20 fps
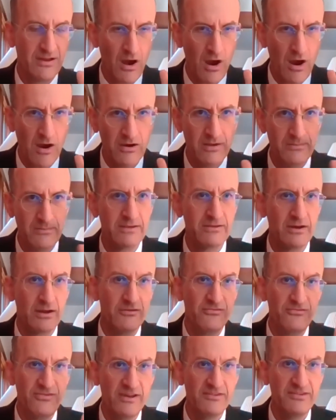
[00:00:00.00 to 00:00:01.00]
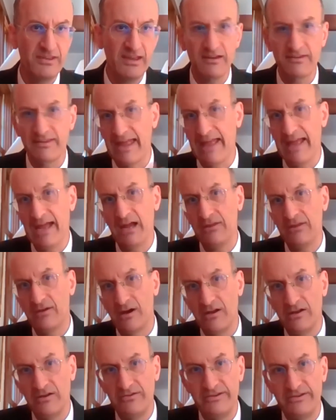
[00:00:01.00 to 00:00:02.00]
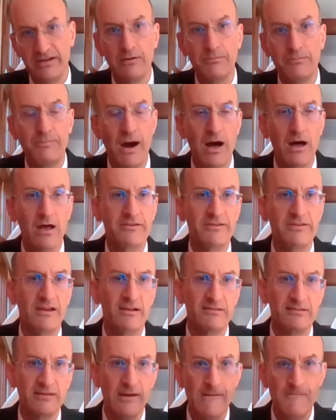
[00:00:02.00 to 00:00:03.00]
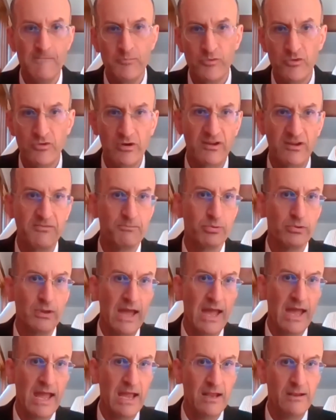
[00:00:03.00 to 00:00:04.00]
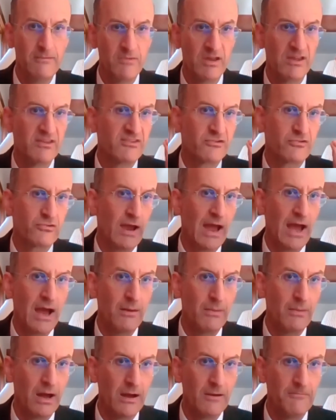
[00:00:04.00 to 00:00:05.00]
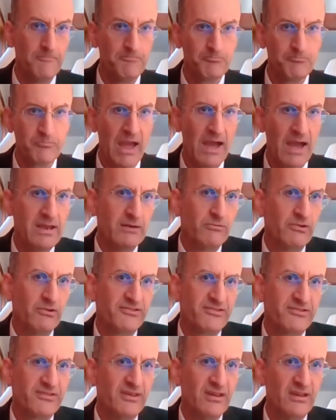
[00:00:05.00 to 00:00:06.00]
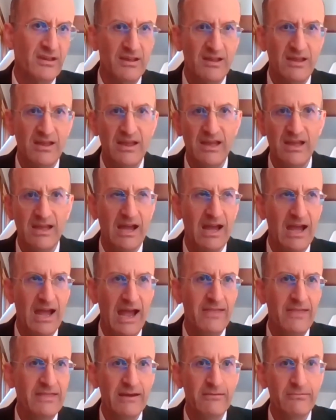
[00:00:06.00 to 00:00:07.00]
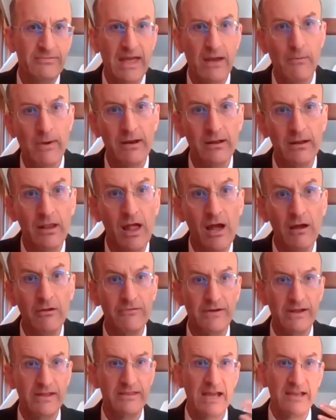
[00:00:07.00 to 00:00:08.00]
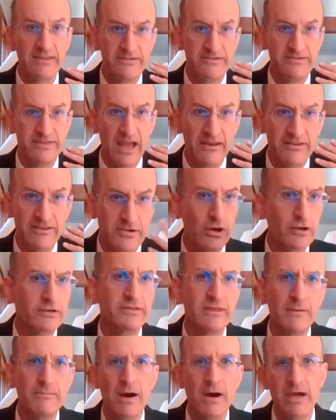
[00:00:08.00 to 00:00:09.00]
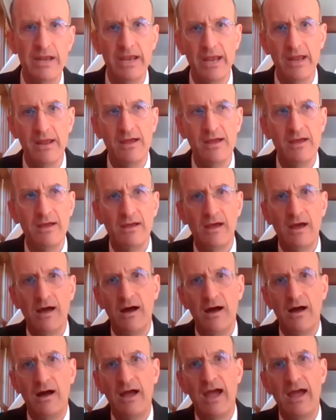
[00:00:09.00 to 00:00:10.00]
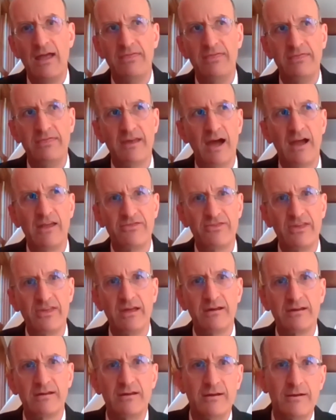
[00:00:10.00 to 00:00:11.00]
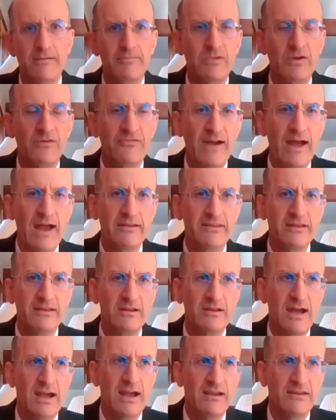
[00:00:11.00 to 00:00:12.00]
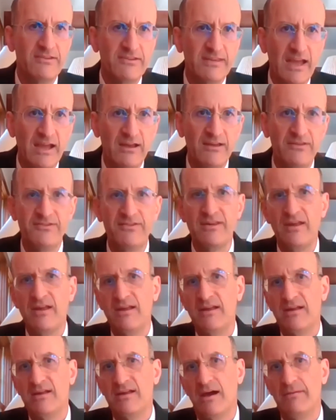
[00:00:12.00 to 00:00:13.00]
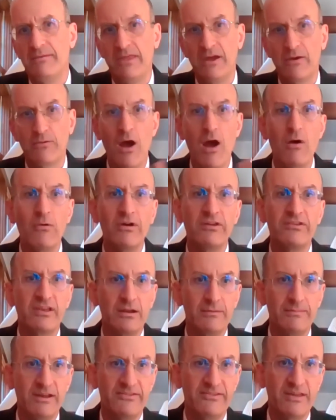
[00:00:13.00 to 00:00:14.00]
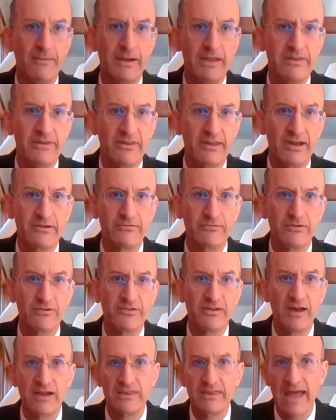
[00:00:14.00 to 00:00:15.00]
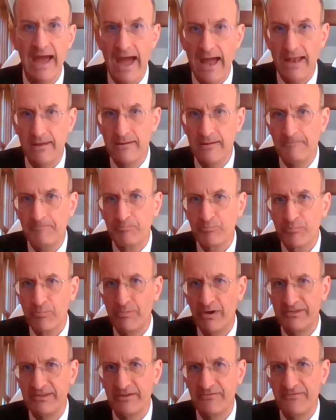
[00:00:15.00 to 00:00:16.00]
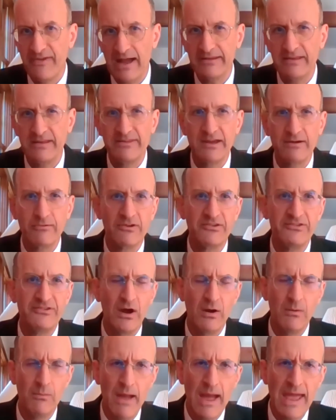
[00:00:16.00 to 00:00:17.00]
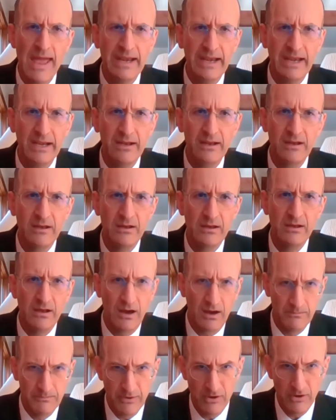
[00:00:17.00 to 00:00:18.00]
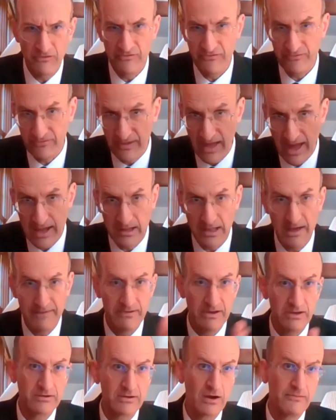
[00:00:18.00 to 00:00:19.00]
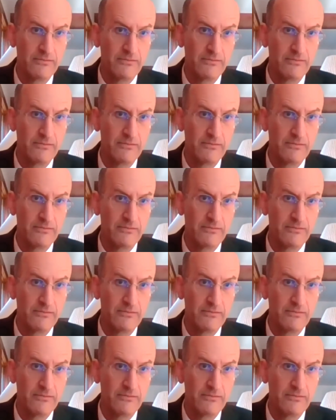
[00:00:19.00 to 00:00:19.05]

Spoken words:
argument on physics and on geopolitics to explain this trauma. And they went along with it. They took the money. And I think the fact that the United States, and there are always going to be some intellectuals like that, but the fact that there were so many on both 9/11 and